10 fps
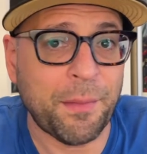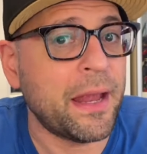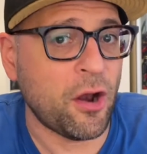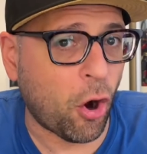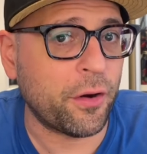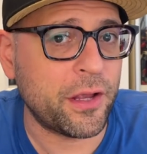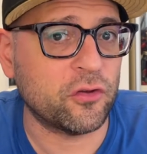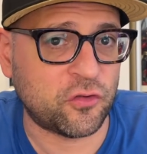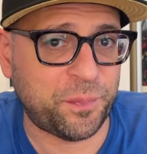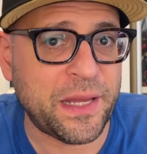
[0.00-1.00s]
And REO
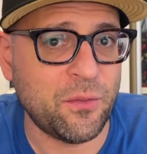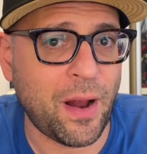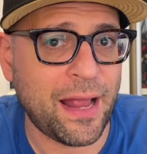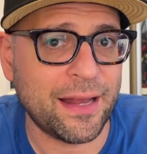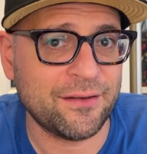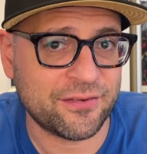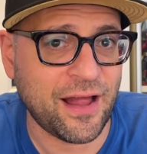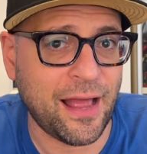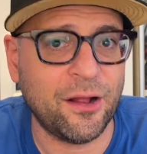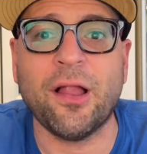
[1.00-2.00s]
Speedwagon
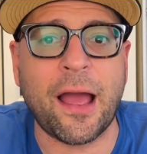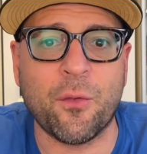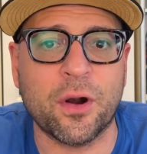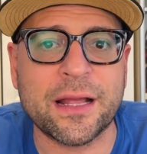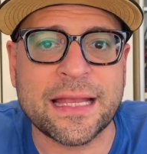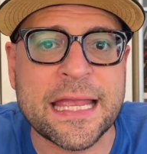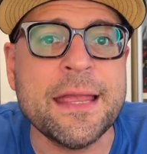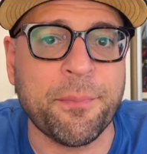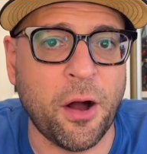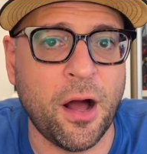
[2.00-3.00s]
style, I want to
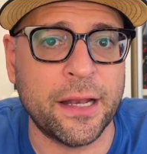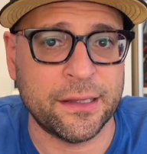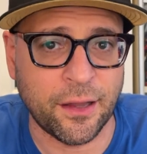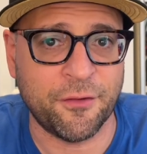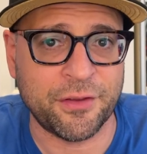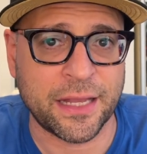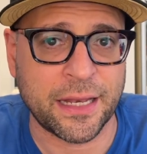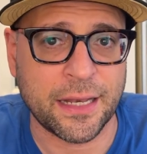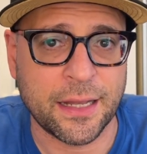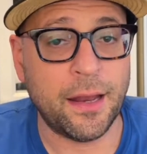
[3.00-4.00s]
keep on loving it.